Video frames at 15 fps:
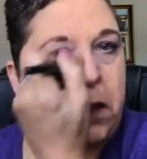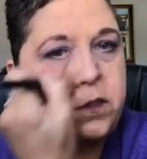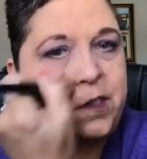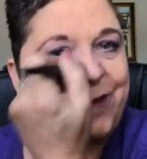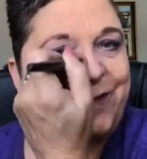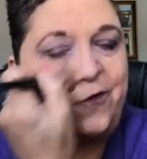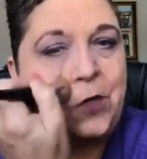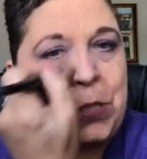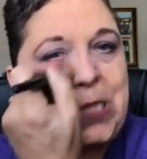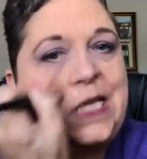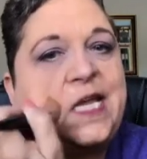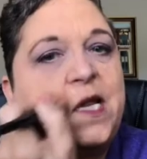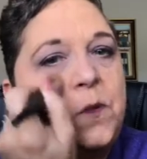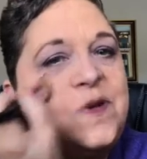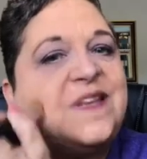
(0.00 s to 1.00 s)
So for a
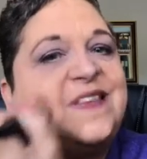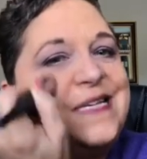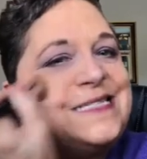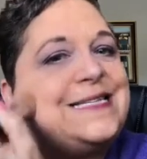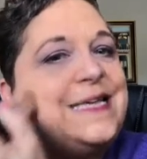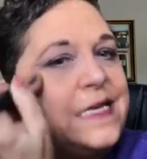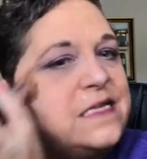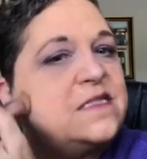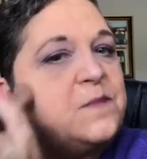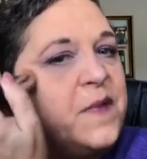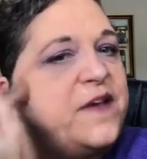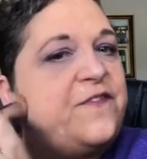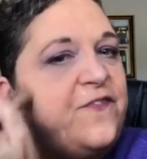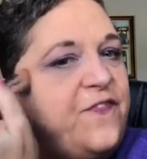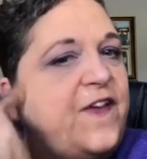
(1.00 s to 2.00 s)
liquid, this is
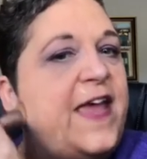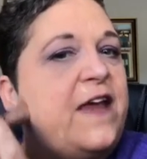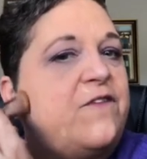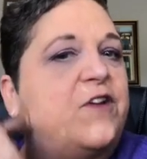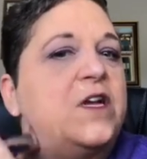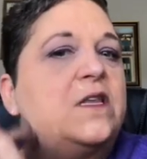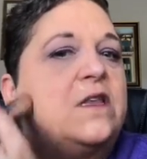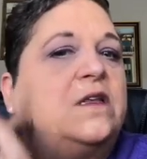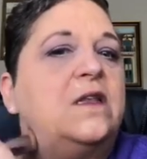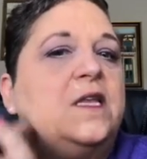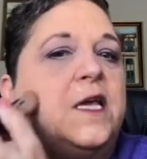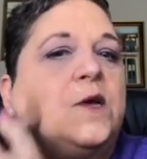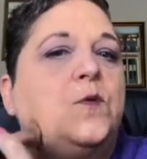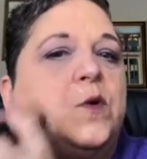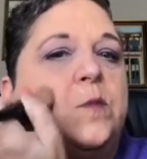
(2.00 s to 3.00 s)
my favorite, the
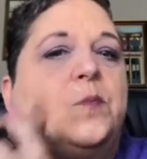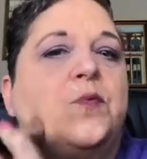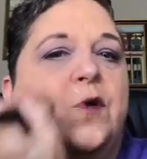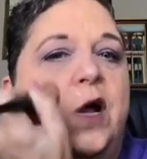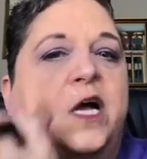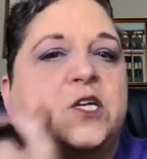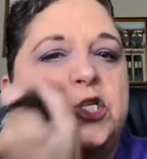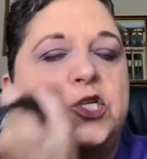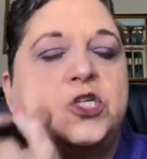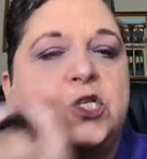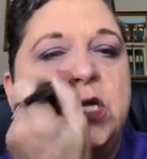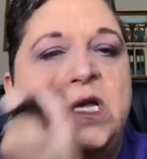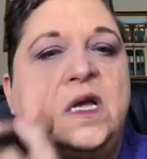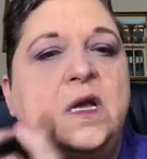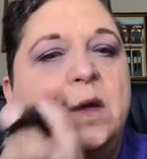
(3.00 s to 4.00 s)
liquid brush
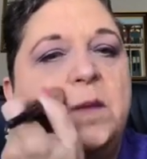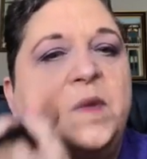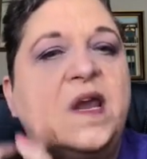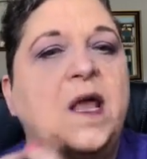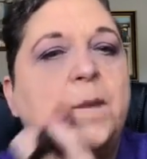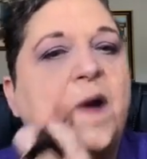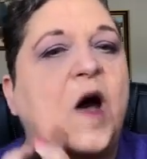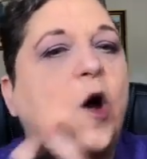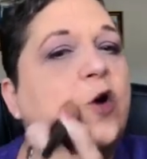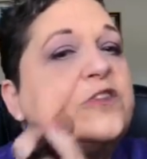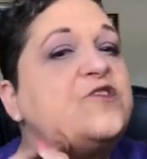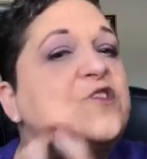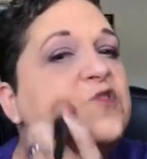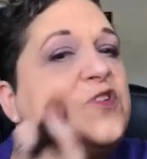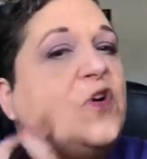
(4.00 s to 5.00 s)
but I'm
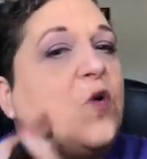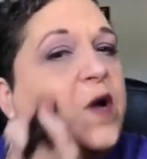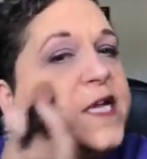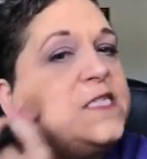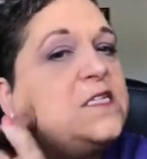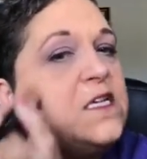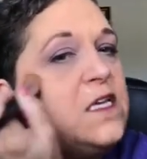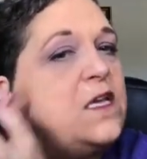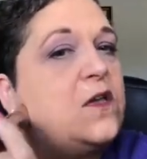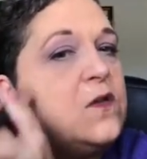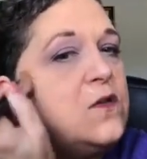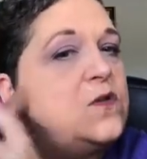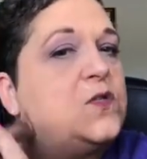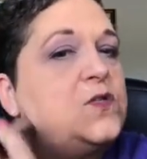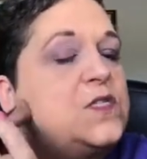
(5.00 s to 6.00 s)
also going to
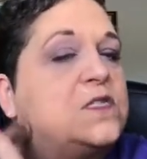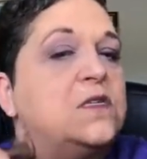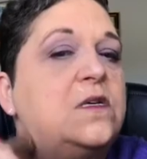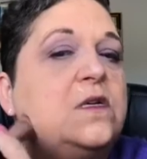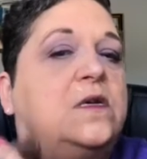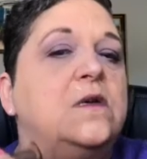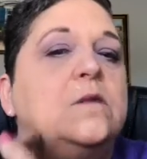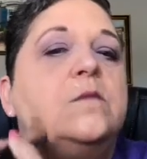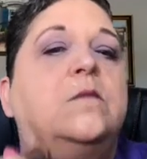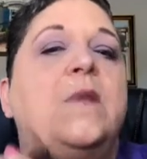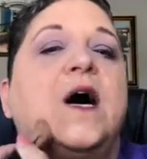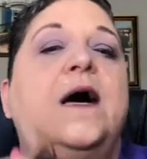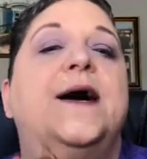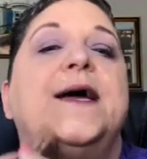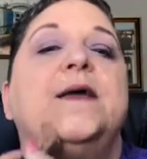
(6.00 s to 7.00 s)
use
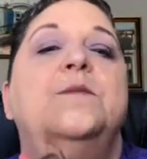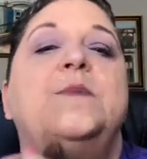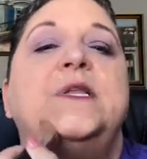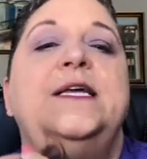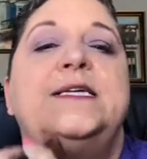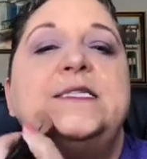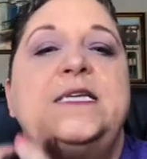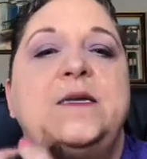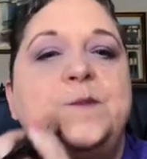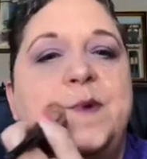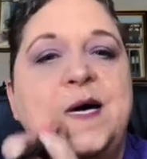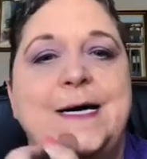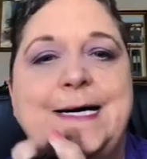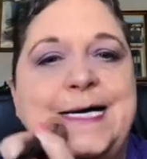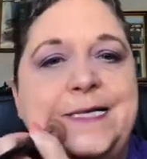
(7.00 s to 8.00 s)
my blending
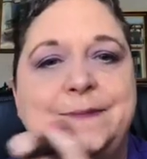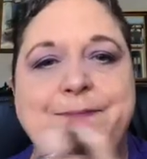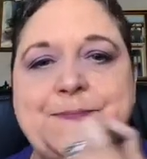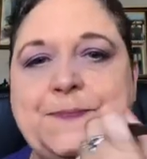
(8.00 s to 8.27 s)
bud.